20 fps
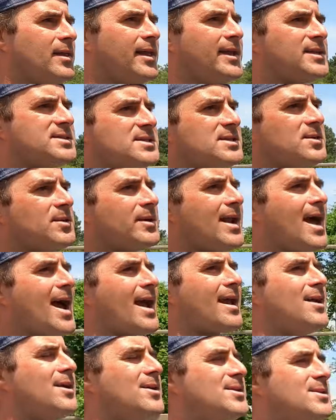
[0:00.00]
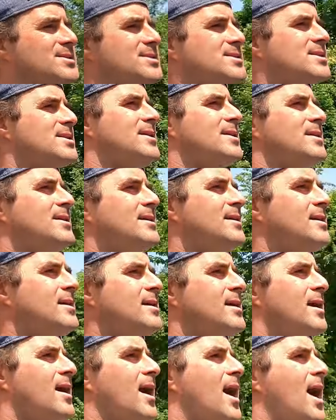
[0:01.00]
Let's see where that goes.
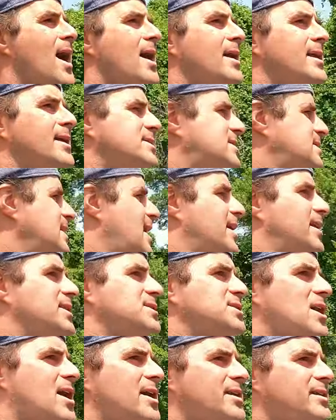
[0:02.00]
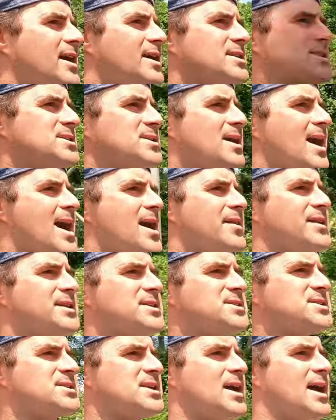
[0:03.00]
All right, let's see how this car does around
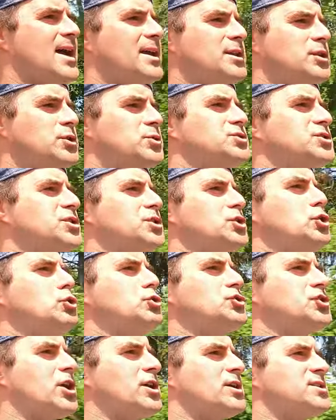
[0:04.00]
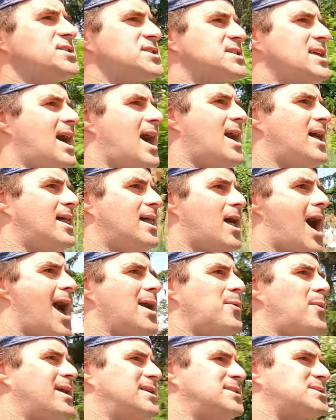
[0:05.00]
this U-turn style
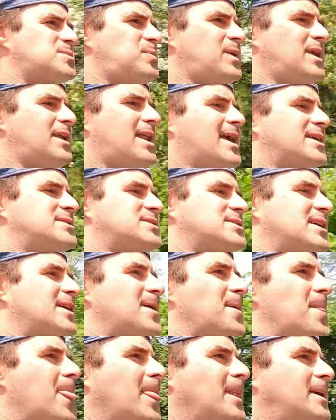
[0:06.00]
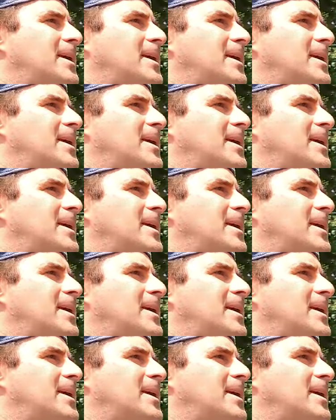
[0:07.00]
highway speed exit.